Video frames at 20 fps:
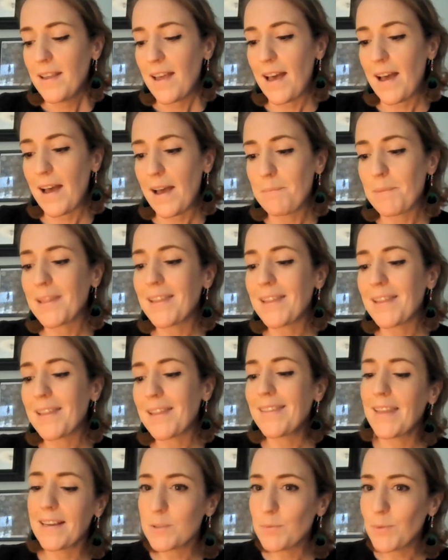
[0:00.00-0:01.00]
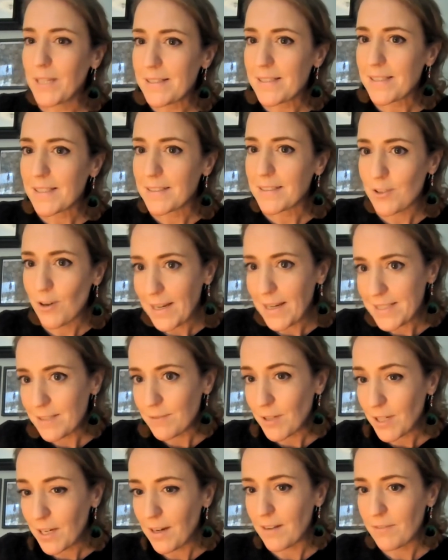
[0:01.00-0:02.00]
But the thing is, we need to try
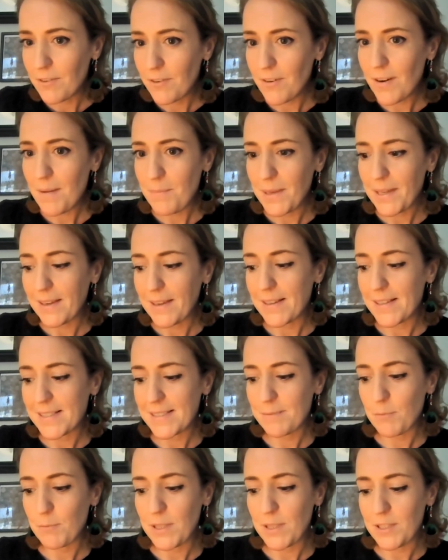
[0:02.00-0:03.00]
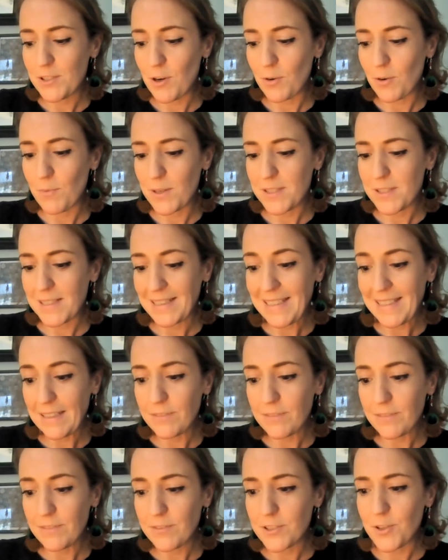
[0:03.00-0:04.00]
to recover it, because we don't want to
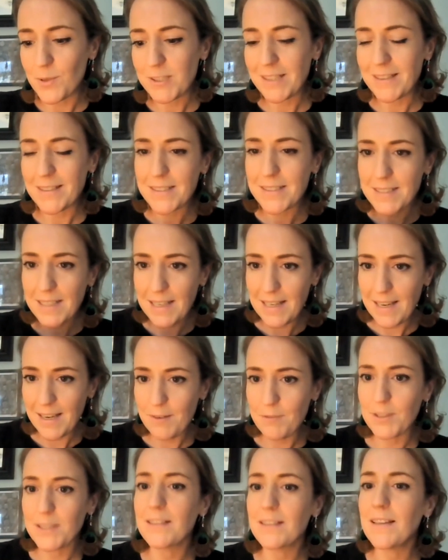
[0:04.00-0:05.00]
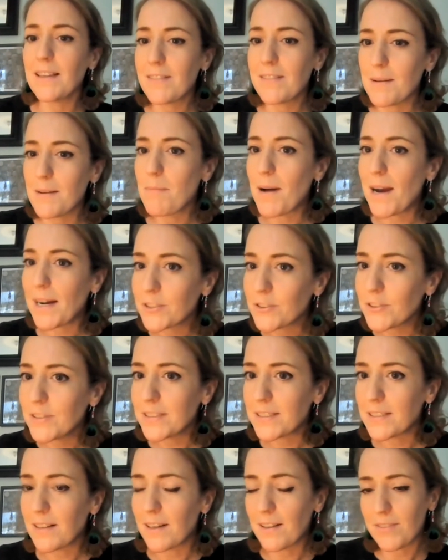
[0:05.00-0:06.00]
leave the drones in the sea with the lithium
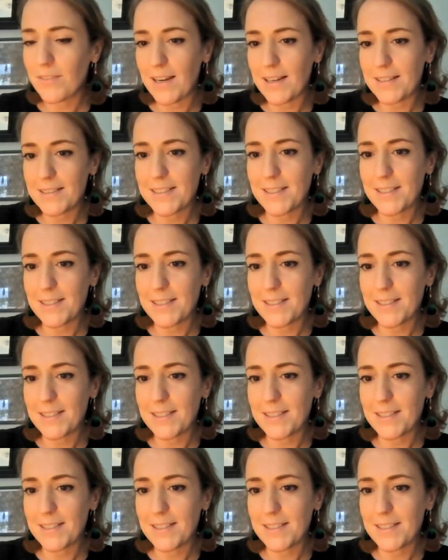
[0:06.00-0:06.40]
batteries and all of that.